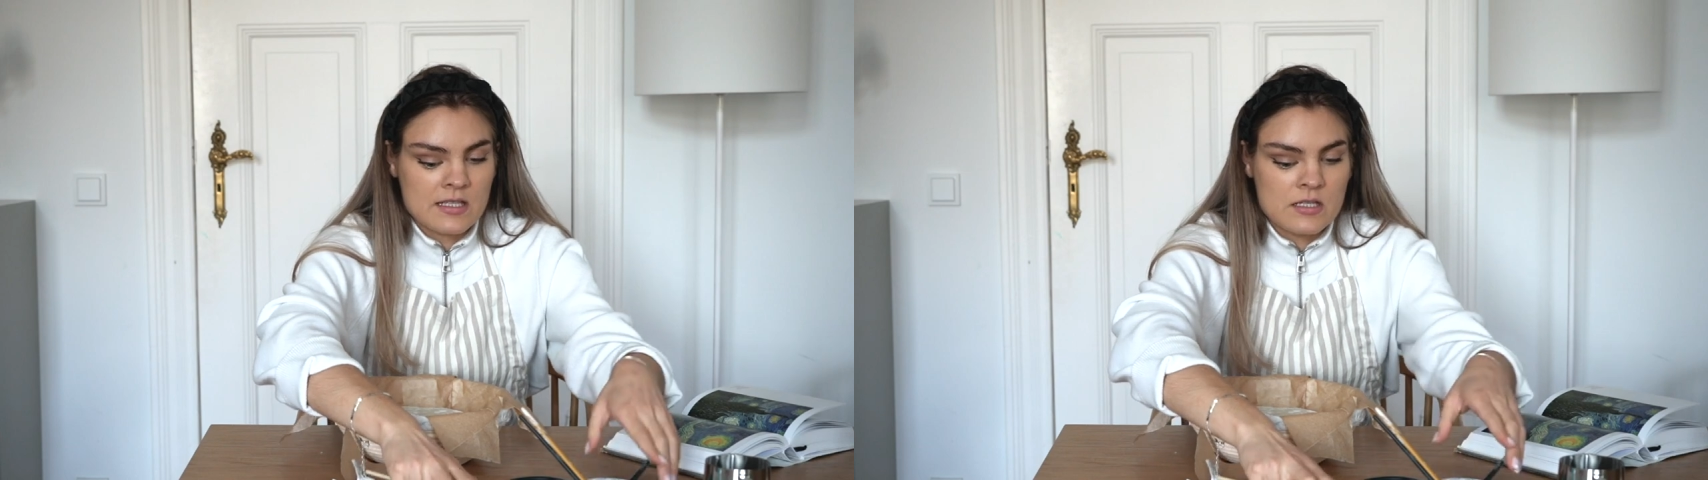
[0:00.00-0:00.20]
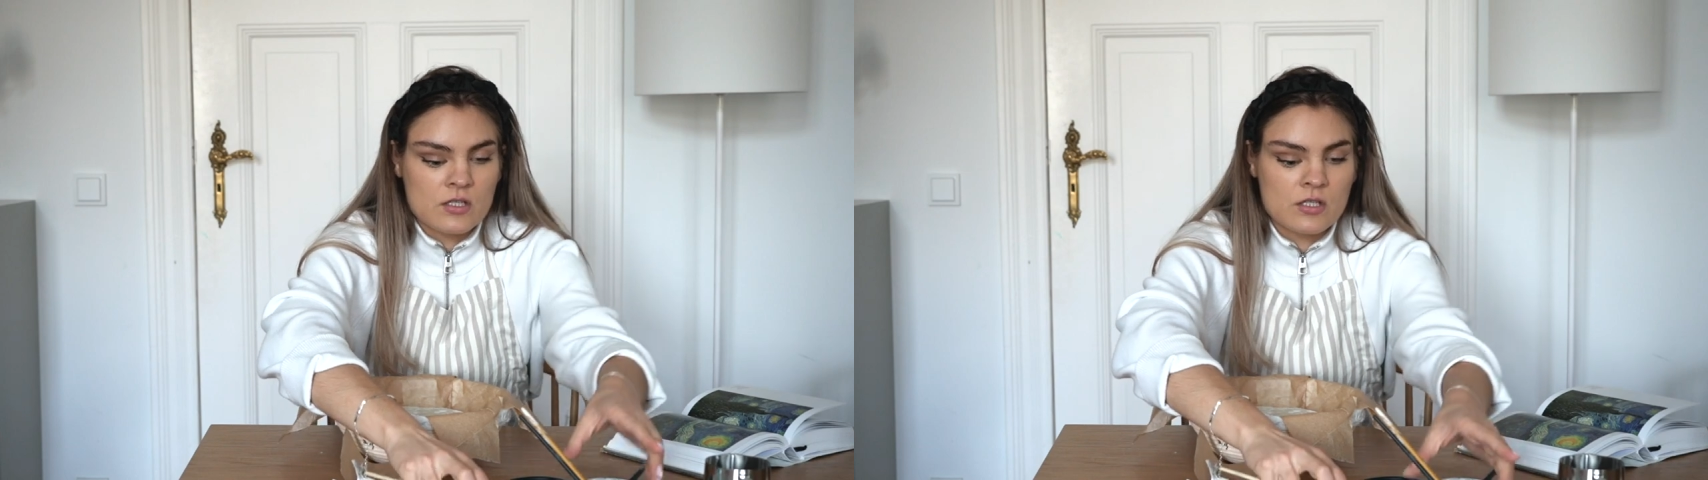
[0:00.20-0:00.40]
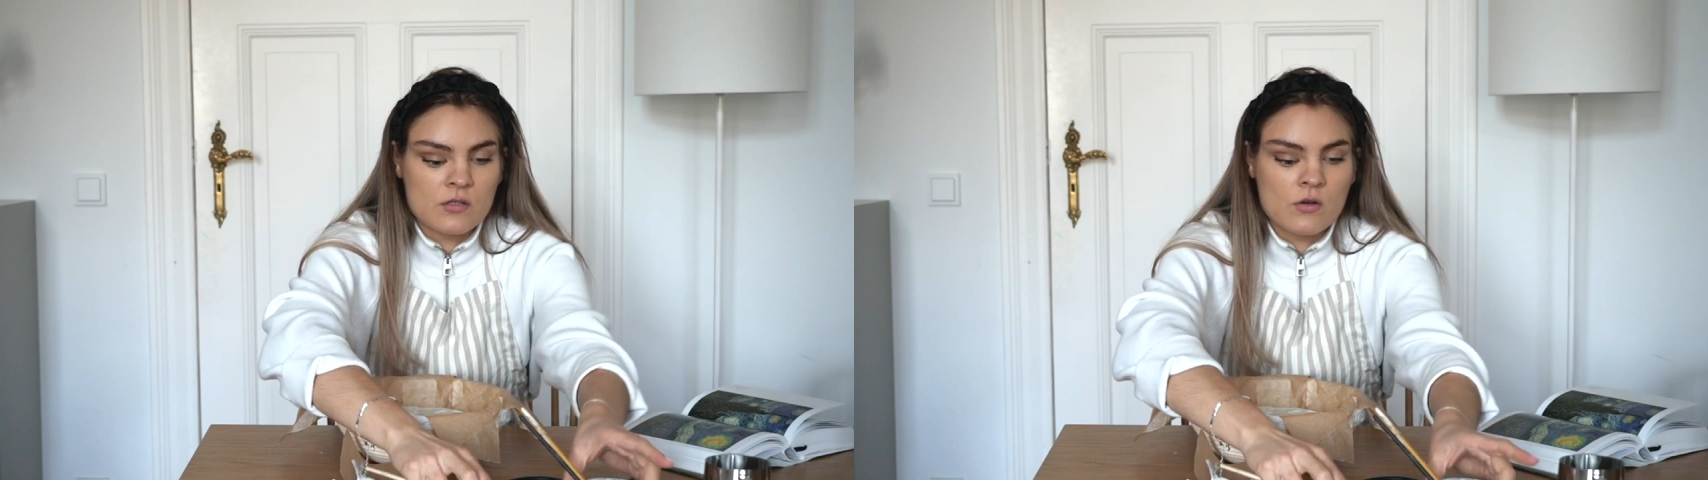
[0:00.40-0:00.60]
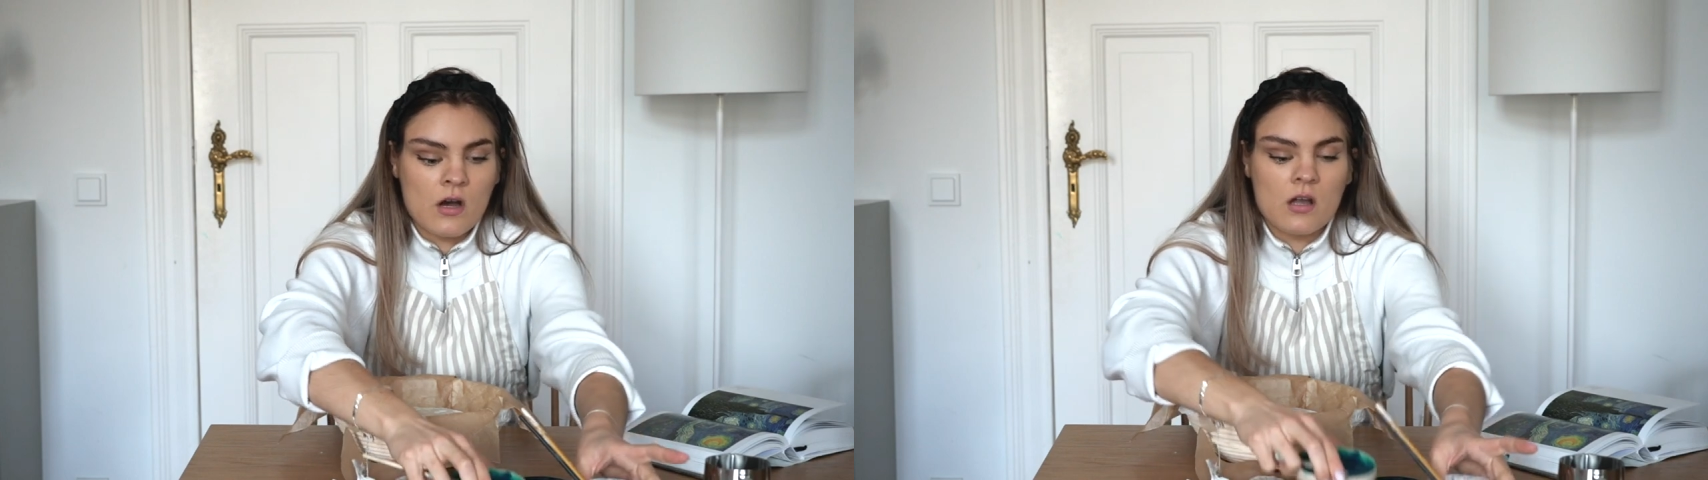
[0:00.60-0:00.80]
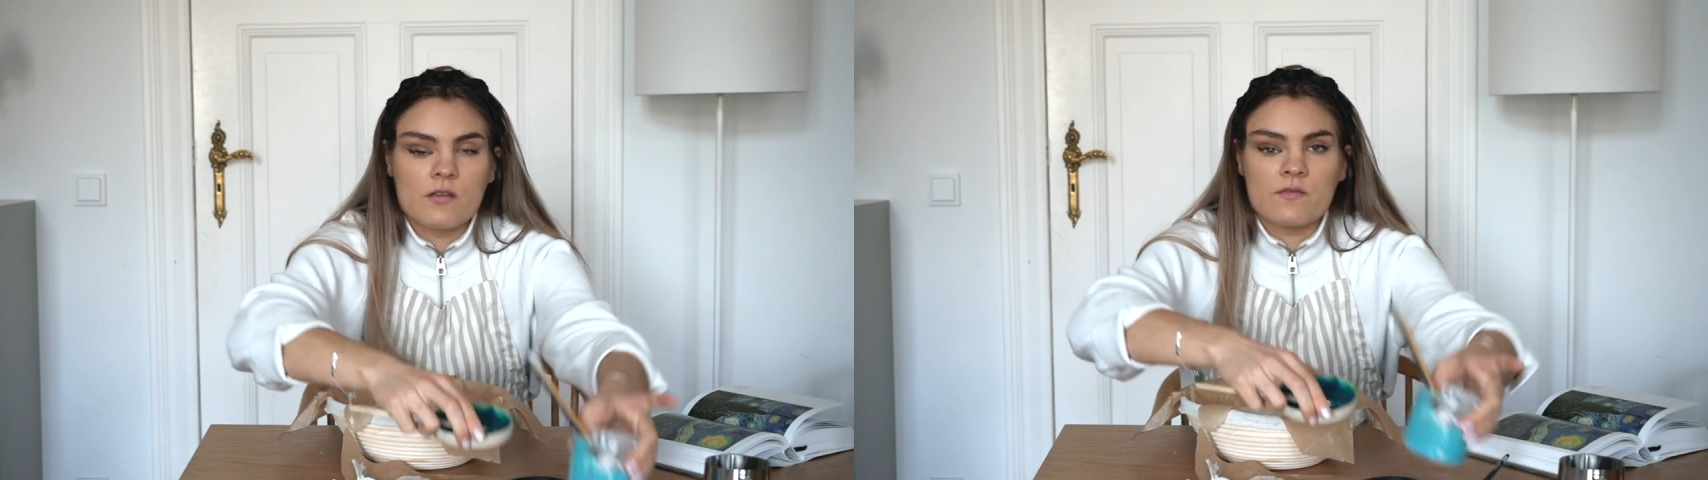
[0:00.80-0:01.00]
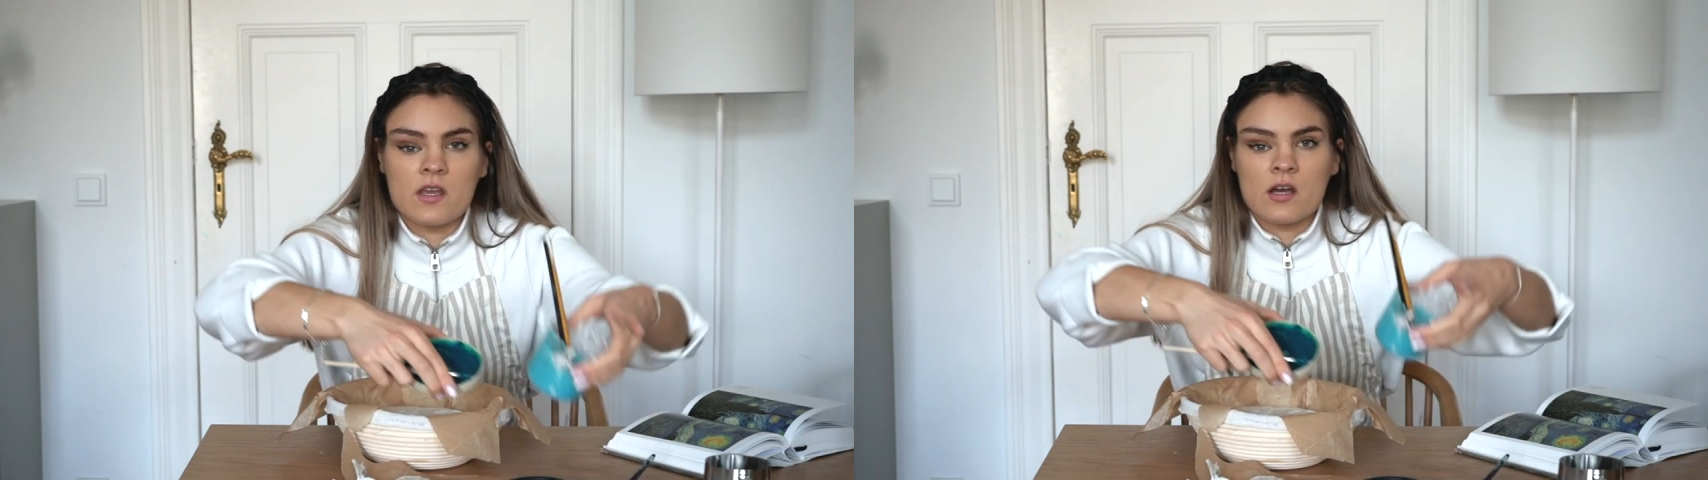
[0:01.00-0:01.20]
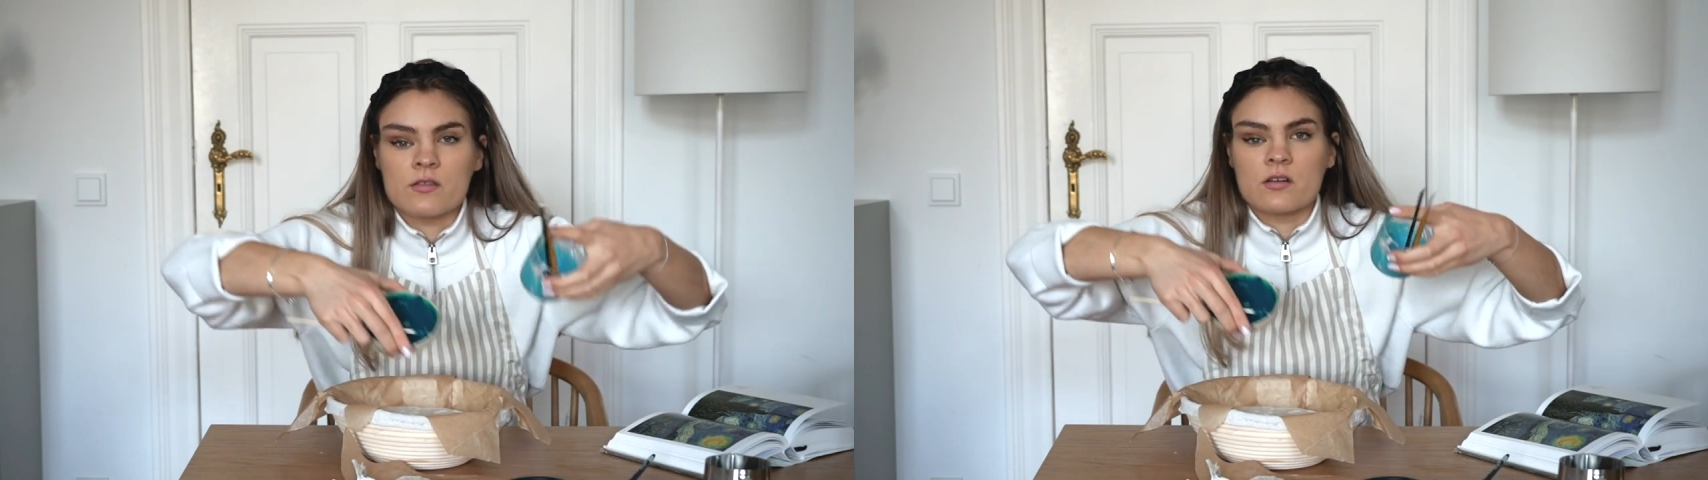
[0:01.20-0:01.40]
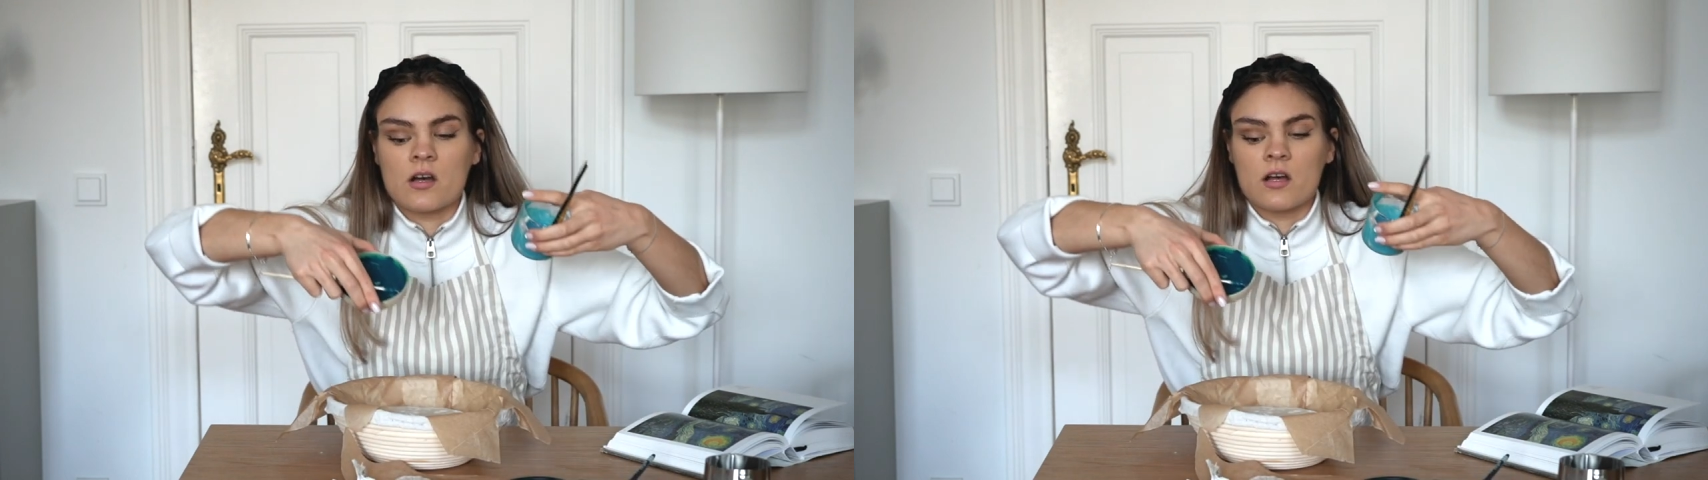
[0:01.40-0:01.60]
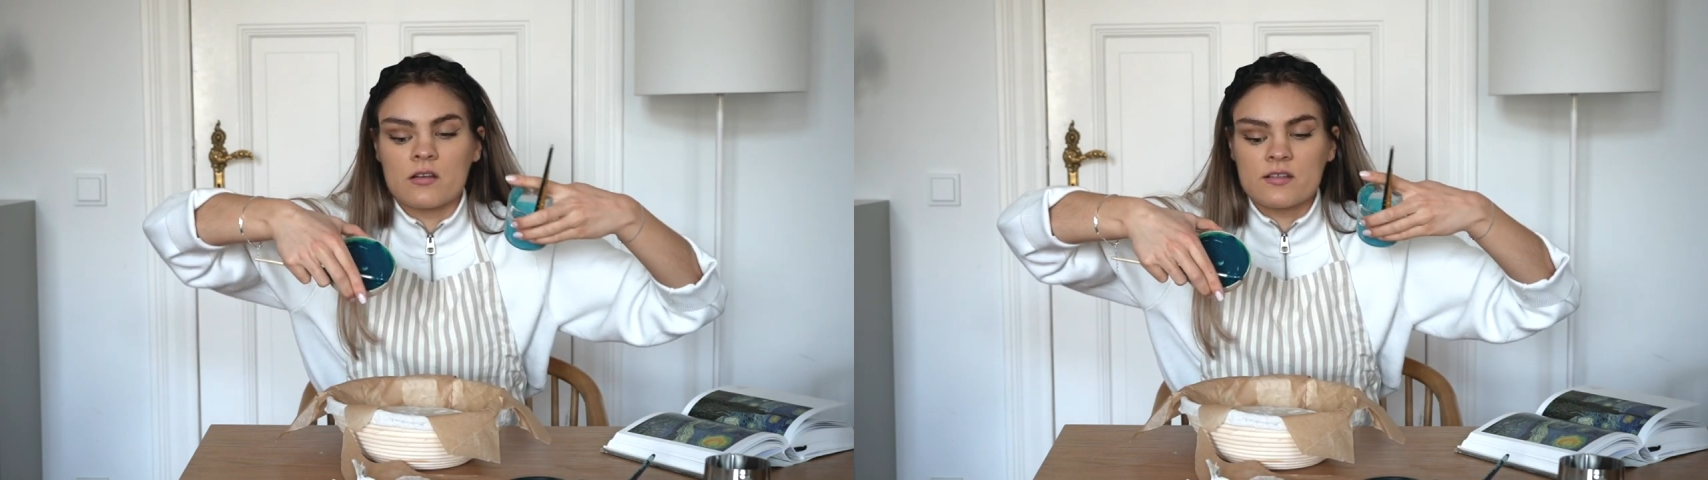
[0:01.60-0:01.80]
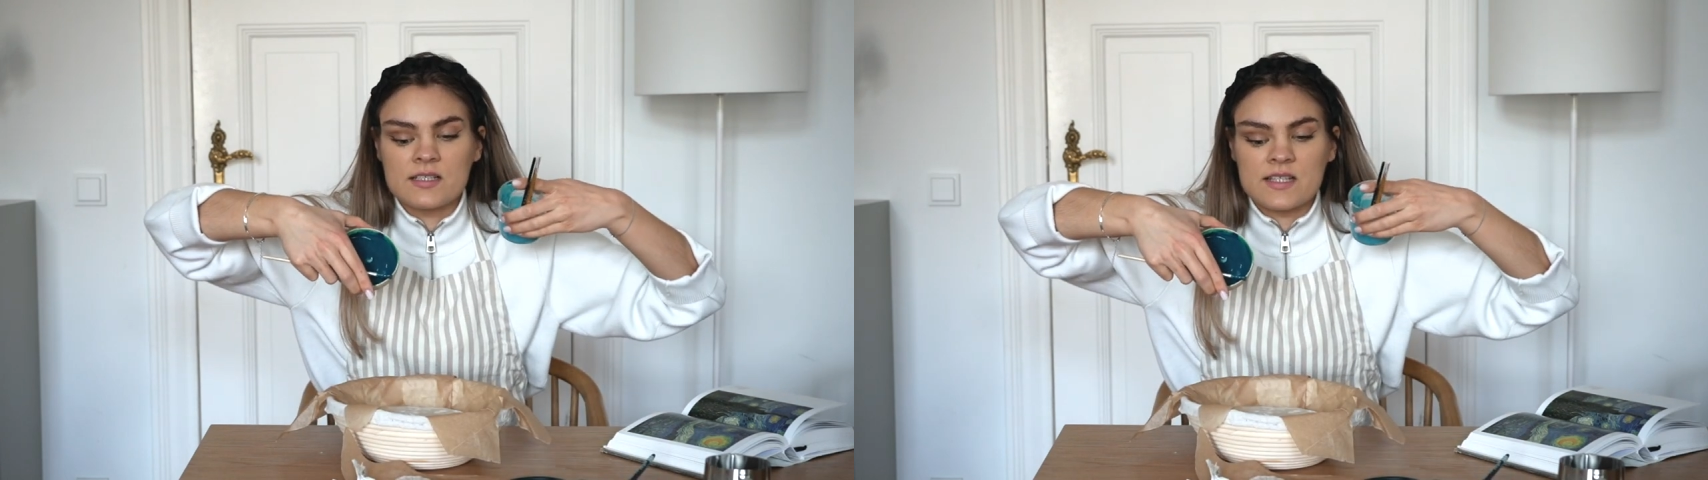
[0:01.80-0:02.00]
into all of the other colors